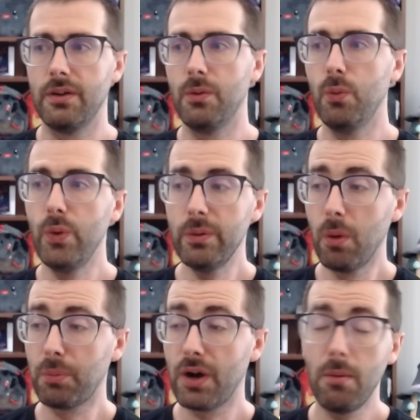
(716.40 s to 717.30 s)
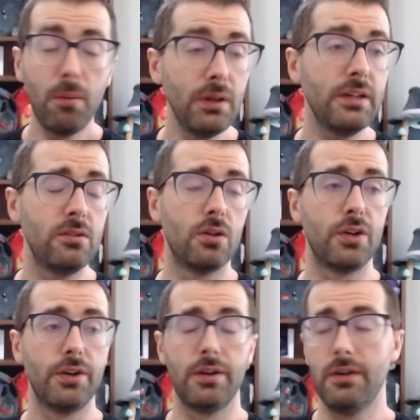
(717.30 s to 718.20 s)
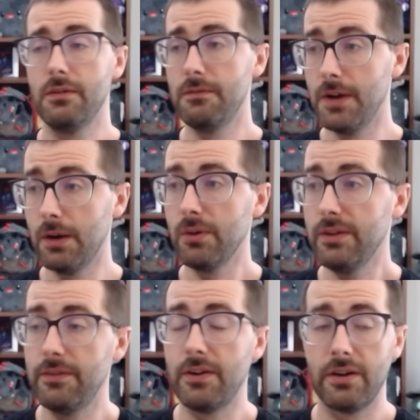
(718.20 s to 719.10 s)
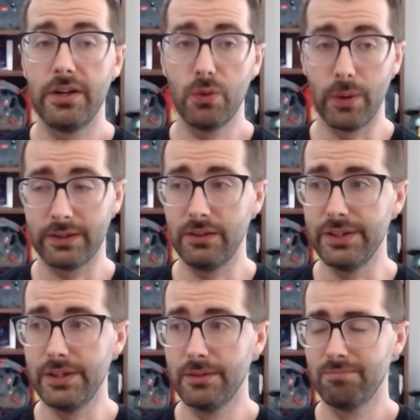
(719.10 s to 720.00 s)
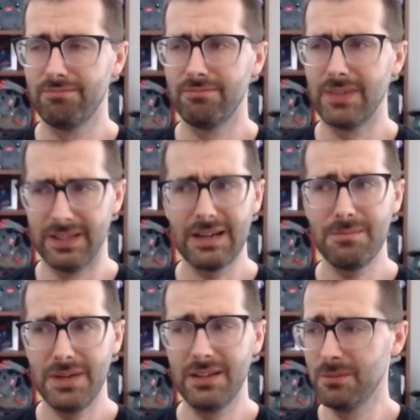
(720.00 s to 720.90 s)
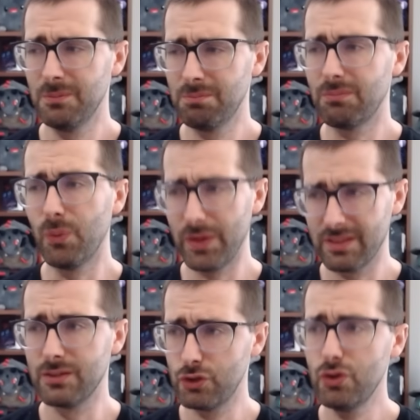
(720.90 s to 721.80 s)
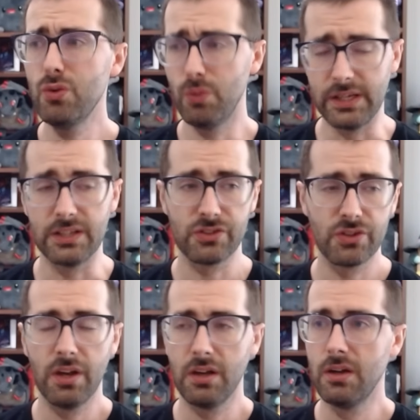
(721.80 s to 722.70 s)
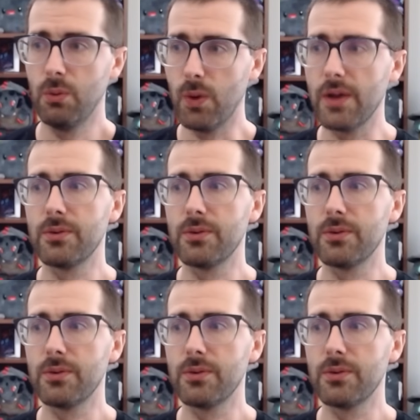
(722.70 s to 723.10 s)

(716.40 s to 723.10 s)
We will probably learn very, very quickly, and I mean within 2 weeks, whether